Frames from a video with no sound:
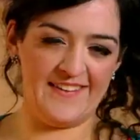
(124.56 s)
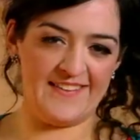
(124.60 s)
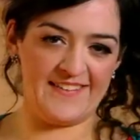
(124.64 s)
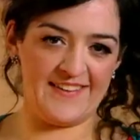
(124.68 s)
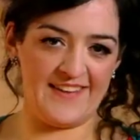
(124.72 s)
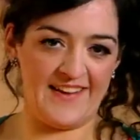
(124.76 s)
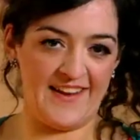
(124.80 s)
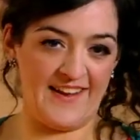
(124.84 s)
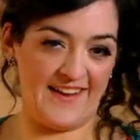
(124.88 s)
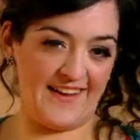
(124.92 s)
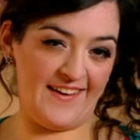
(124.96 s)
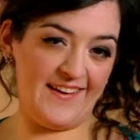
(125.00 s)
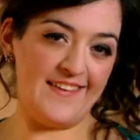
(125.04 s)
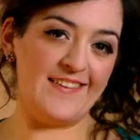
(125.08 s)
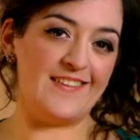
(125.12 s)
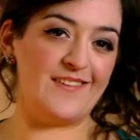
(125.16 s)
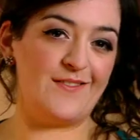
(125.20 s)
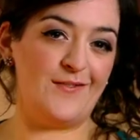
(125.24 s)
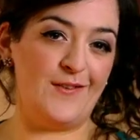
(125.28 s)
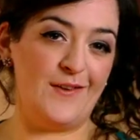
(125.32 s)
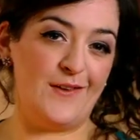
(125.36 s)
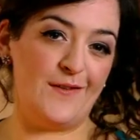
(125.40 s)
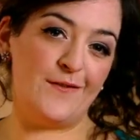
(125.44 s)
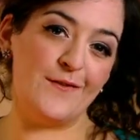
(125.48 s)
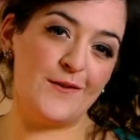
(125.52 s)
tonight
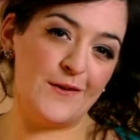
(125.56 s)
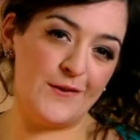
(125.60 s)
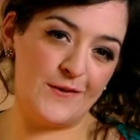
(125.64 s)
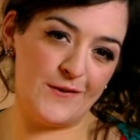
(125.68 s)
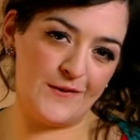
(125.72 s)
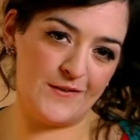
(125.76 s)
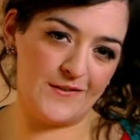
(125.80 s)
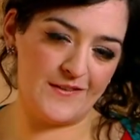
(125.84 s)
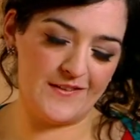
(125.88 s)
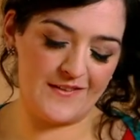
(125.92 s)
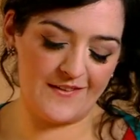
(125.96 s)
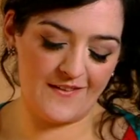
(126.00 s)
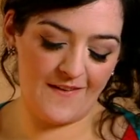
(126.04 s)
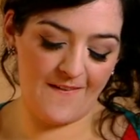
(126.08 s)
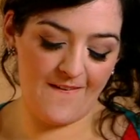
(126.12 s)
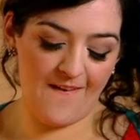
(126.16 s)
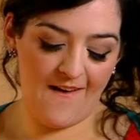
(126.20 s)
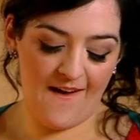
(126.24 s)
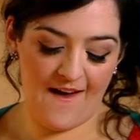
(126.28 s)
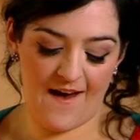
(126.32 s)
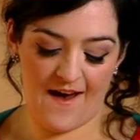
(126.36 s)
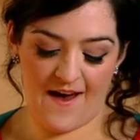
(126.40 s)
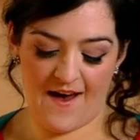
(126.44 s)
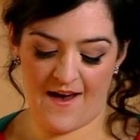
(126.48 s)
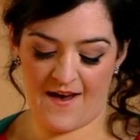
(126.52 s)
for the food,
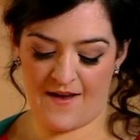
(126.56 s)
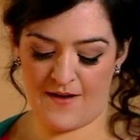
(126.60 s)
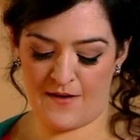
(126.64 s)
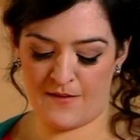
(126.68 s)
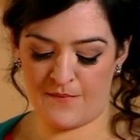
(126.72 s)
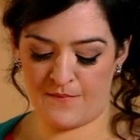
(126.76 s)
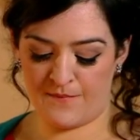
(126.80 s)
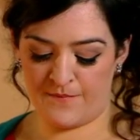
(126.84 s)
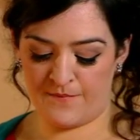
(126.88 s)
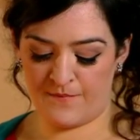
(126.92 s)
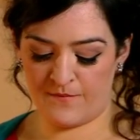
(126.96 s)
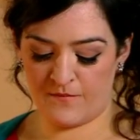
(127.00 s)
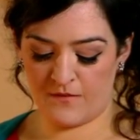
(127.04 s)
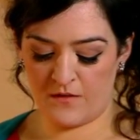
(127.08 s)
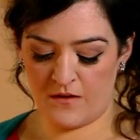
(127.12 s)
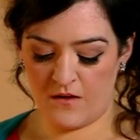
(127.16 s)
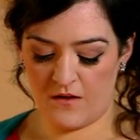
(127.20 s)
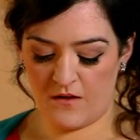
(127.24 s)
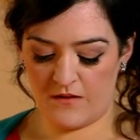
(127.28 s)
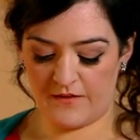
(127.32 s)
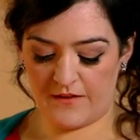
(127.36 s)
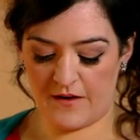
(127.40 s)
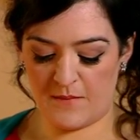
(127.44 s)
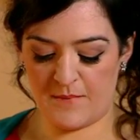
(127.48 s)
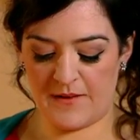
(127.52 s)

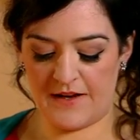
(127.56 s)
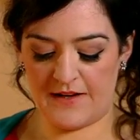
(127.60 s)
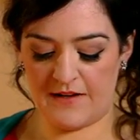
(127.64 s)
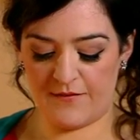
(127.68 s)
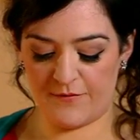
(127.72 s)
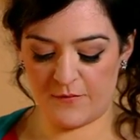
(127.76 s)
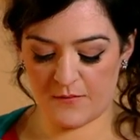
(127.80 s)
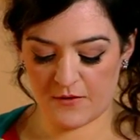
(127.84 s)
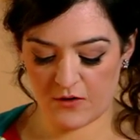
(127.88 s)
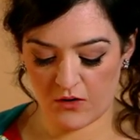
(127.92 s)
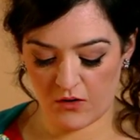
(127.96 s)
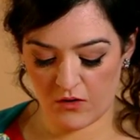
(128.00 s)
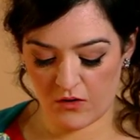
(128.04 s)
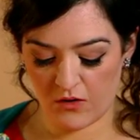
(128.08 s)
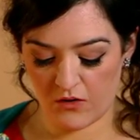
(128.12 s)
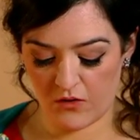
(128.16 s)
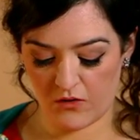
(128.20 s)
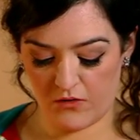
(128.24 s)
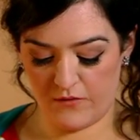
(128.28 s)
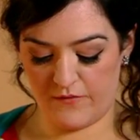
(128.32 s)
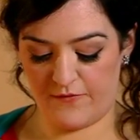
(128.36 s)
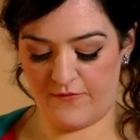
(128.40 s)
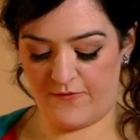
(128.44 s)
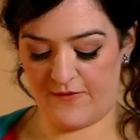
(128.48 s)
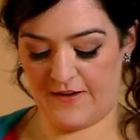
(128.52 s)
they're mainly from
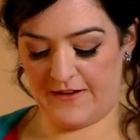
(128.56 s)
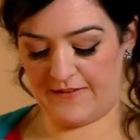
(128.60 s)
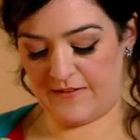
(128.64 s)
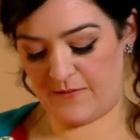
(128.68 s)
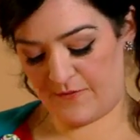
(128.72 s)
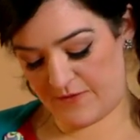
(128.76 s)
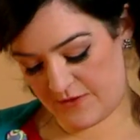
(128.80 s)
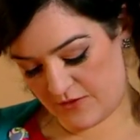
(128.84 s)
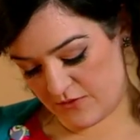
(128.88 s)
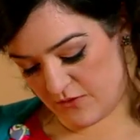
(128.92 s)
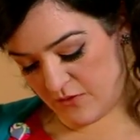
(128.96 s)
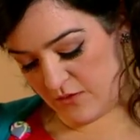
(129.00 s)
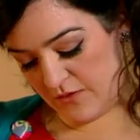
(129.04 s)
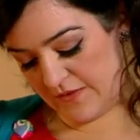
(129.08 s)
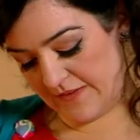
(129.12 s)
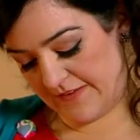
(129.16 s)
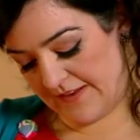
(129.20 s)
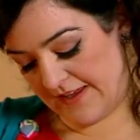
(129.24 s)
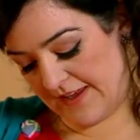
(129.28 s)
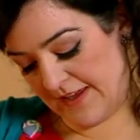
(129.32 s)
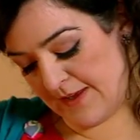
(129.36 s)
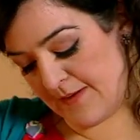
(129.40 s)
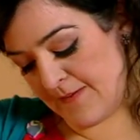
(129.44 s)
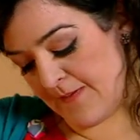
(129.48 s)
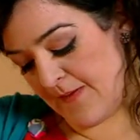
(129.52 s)
Cobh, except for
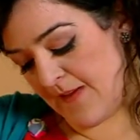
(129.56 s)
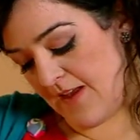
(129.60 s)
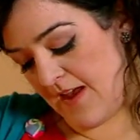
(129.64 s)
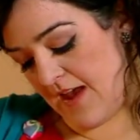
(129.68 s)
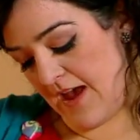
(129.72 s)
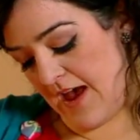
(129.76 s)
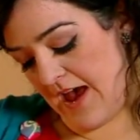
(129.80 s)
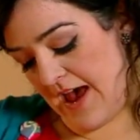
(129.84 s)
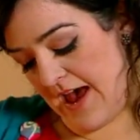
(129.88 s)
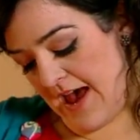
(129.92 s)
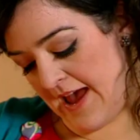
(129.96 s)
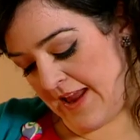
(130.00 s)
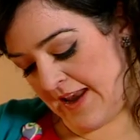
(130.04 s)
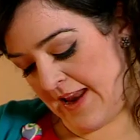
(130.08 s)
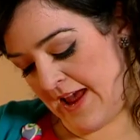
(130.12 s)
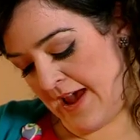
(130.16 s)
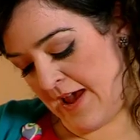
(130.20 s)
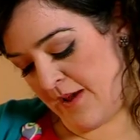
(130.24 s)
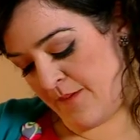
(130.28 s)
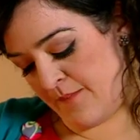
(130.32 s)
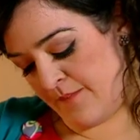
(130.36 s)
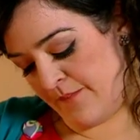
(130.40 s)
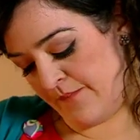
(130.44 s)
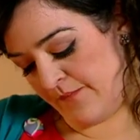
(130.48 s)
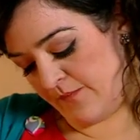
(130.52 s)
Josie.
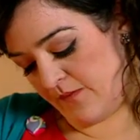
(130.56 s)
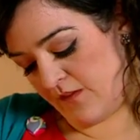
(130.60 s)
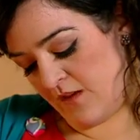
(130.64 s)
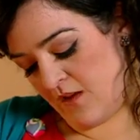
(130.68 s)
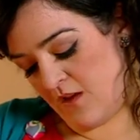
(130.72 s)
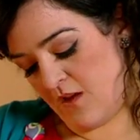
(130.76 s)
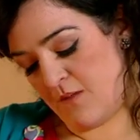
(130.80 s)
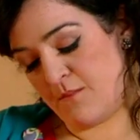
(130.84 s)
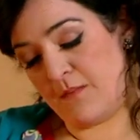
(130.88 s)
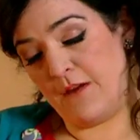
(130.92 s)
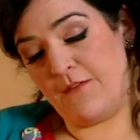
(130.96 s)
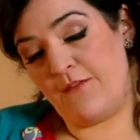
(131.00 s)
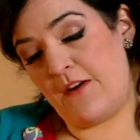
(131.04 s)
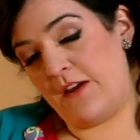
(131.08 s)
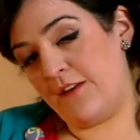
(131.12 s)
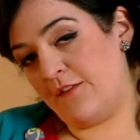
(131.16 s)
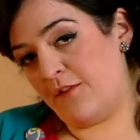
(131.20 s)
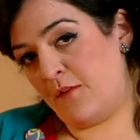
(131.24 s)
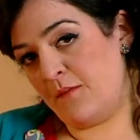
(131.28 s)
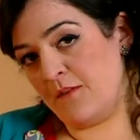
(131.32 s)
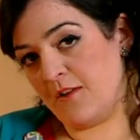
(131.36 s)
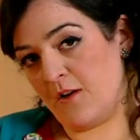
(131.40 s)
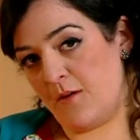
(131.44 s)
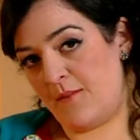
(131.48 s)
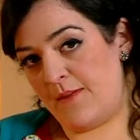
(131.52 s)
And my friend
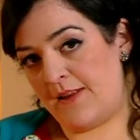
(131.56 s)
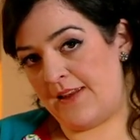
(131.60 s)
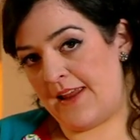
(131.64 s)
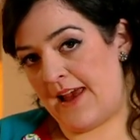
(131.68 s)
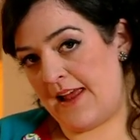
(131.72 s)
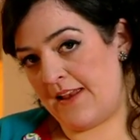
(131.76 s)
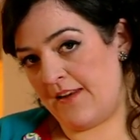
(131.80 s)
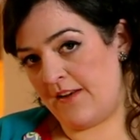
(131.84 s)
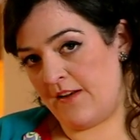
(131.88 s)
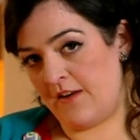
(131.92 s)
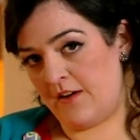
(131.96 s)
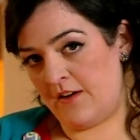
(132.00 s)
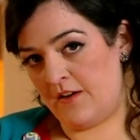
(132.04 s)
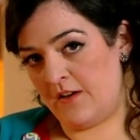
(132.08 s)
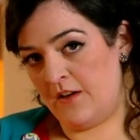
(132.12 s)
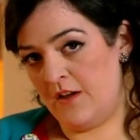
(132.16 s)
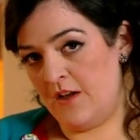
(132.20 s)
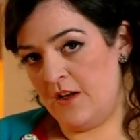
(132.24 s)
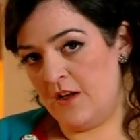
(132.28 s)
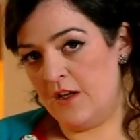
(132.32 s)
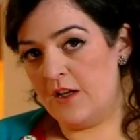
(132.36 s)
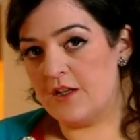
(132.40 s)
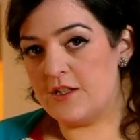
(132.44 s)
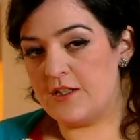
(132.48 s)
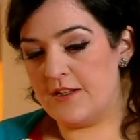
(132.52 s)
from Dublin, Eleanor,
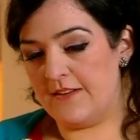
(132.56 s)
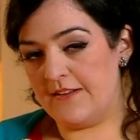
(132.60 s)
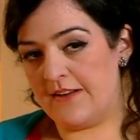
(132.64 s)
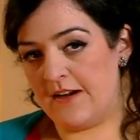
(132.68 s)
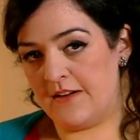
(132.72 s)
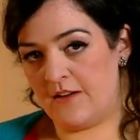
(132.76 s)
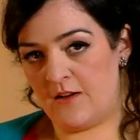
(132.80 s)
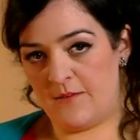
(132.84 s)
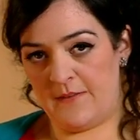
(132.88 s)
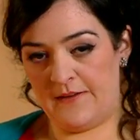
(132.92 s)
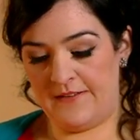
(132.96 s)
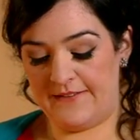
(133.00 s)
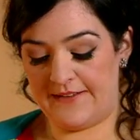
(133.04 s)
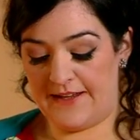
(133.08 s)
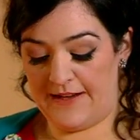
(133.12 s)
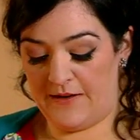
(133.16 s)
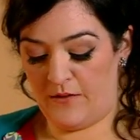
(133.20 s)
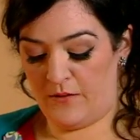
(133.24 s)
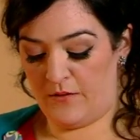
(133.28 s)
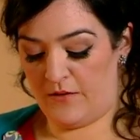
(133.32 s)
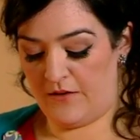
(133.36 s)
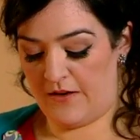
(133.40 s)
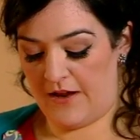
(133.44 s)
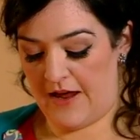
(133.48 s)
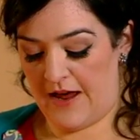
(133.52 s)
she's not coming
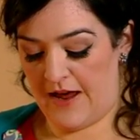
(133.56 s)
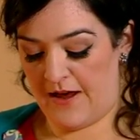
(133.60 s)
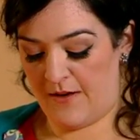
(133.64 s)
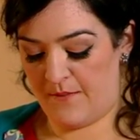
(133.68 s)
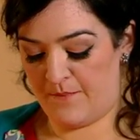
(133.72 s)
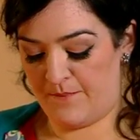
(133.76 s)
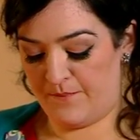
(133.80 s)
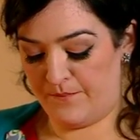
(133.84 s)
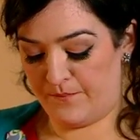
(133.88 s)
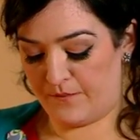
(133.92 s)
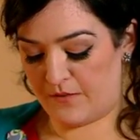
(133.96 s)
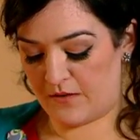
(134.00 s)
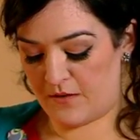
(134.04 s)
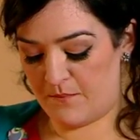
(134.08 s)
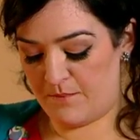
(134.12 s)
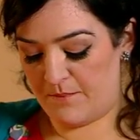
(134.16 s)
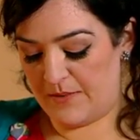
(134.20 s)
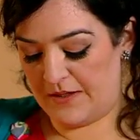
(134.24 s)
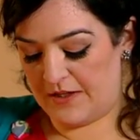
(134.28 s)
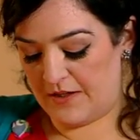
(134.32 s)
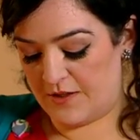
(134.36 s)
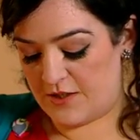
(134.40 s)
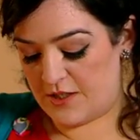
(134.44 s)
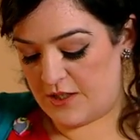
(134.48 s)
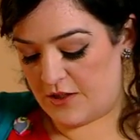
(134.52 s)
down
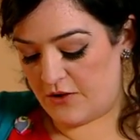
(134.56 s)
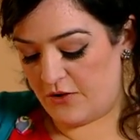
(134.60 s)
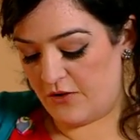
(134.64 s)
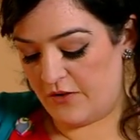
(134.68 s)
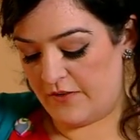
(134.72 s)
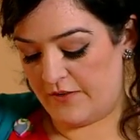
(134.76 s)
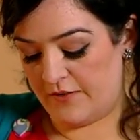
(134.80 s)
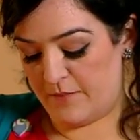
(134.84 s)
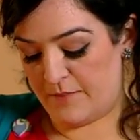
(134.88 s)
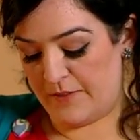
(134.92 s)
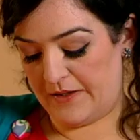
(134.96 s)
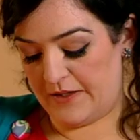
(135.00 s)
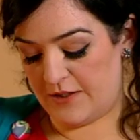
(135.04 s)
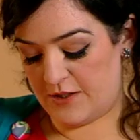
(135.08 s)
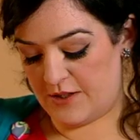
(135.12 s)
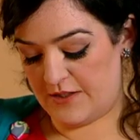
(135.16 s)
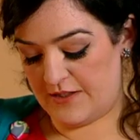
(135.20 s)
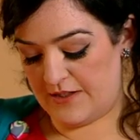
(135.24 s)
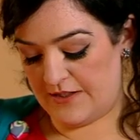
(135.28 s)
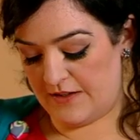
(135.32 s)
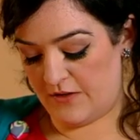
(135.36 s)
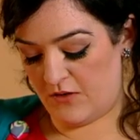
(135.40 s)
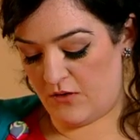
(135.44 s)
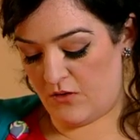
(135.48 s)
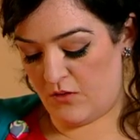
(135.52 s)
because she
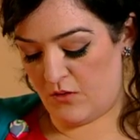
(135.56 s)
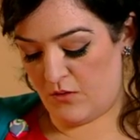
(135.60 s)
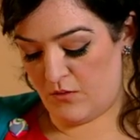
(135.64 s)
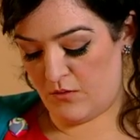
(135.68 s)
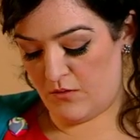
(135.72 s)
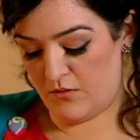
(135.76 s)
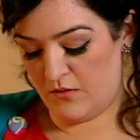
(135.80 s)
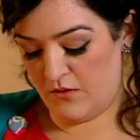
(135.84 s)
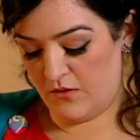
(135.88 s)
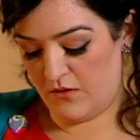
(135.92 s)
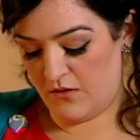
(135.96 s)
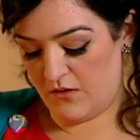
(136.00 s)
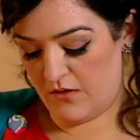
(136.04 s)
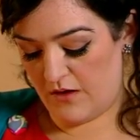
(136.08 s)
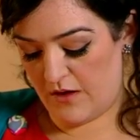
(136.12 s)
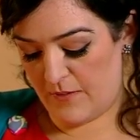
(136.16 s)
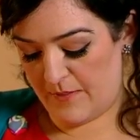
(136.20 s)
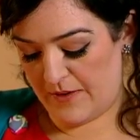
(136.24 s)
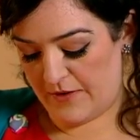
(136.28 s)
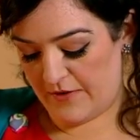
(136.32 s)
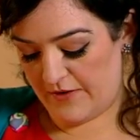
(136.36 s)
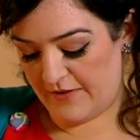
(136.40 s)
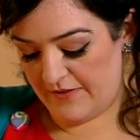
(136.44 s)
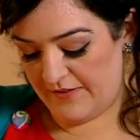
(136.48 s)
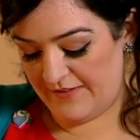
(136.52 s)
didn't know
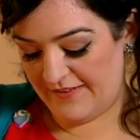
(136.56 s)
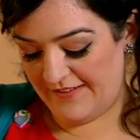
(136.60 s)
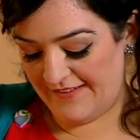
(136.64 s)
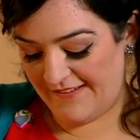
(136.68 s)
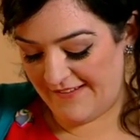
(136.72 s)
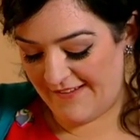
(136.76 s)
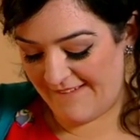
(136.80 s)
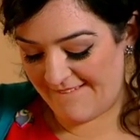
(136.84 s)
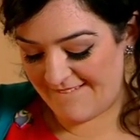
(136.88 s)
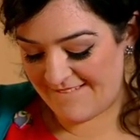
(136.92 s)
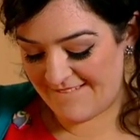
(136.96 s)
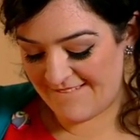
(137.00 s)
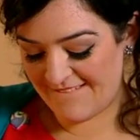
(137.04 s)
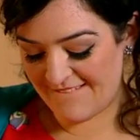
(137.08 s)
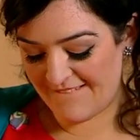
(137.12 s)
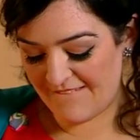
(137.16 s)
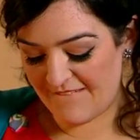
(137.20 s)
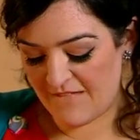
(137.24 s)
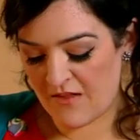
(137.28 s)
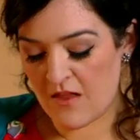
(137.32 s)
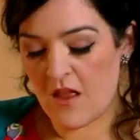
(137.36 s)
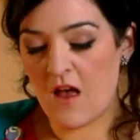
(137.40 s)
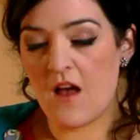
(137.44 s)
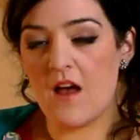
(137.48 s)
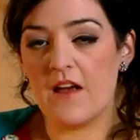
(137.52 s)
about it.
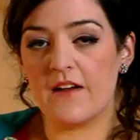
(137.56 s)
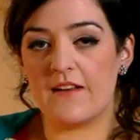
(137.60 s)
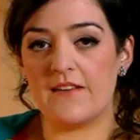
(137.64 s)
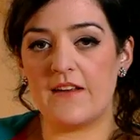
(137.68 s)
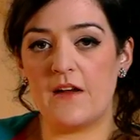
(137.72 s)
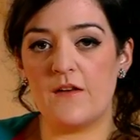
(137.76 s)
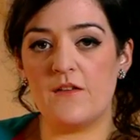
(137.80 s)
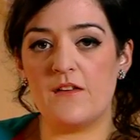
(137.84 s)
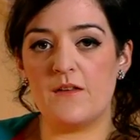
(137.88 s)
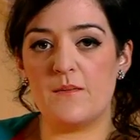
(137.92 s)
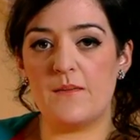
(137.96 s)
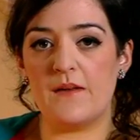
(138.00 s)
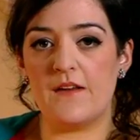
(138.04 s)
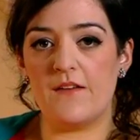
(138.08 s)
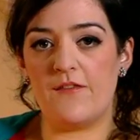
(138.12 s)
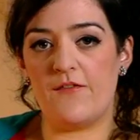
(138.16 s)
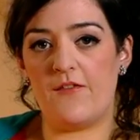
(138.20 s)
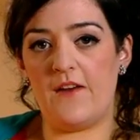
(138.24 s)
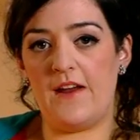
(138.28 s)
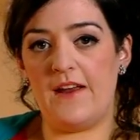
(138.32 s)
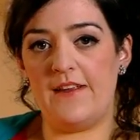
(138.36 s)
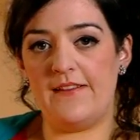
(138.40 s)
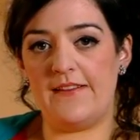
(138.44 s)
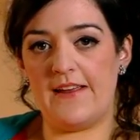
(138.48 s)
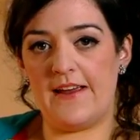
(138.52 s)
Because I would just be
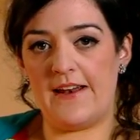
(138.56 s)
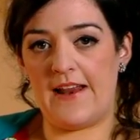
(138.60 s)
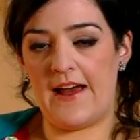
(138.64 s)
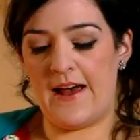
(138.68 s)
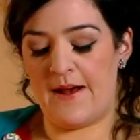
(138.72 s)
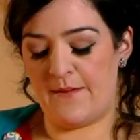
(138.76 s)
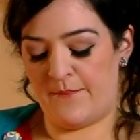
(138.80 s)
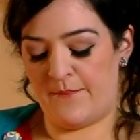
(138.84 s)
afraid that